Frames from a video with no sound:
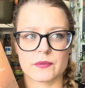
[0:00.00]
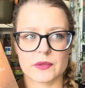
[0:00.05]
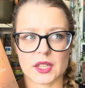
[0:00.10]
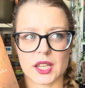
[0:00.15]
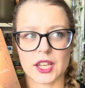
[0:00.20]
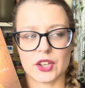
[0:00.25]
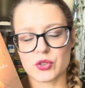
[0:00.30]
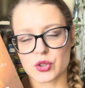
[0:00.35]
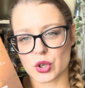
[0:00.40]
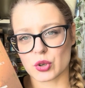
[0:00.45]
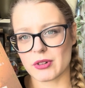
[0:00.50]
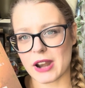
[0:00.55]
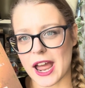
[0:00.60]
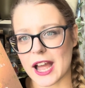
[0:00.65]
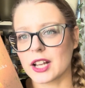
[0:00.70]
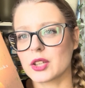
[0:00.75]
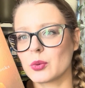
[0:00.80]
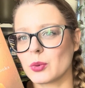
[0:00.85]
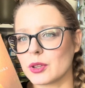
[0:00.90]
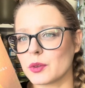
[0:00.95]

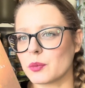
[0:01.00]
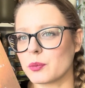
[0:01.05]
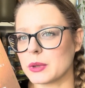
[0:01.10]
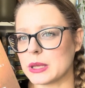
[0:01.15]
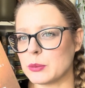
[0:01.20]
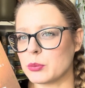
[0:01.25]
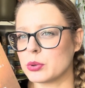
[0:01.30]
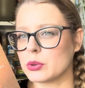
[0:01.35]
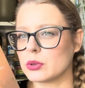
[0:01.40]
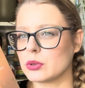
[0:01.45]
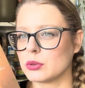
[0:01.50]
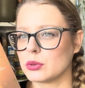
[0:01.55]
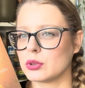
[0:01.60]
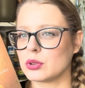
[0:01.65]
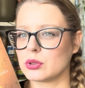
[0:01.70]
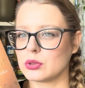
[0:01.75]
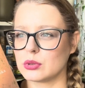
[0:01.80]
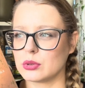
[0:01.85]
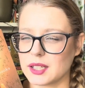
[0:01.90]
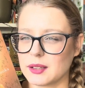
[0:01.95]
interact with people
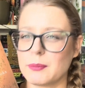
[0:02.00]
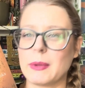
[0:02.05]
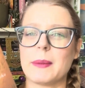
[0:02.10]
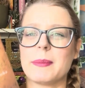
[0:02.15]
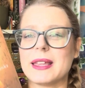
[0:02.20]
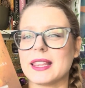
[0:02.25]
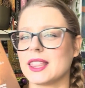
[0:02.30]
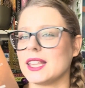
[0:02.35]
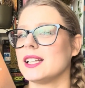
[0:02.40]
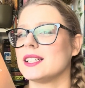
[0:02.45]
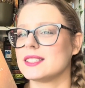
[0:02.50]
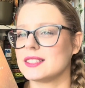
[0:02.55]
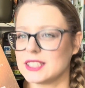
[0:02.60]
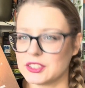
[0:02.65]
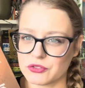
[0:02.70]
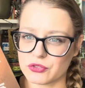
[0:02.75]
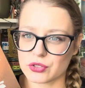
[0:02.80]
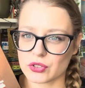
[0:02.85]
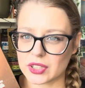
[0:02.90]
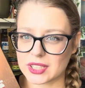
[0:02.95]
who maybe think
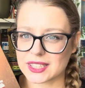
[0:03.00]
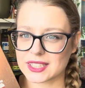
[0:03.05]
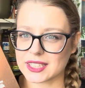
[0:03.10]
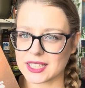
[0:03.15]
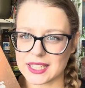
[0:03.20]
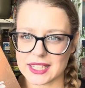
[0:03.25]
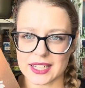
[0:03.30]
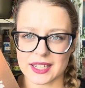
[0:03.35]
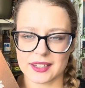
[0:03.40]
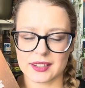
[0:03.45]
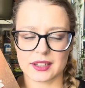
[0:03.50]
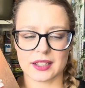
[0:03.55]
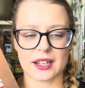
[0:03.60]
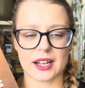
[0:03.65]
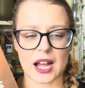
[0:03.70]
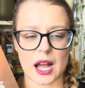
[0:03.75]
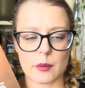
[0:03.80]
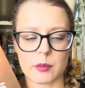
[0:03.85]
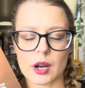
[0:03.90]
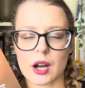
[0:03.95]
differently
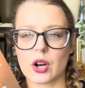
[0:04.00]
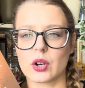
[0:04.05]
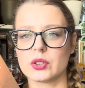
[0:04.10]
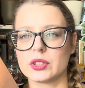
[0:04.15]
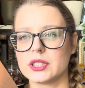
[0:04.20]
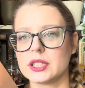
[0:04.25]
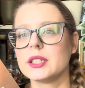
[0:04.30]
about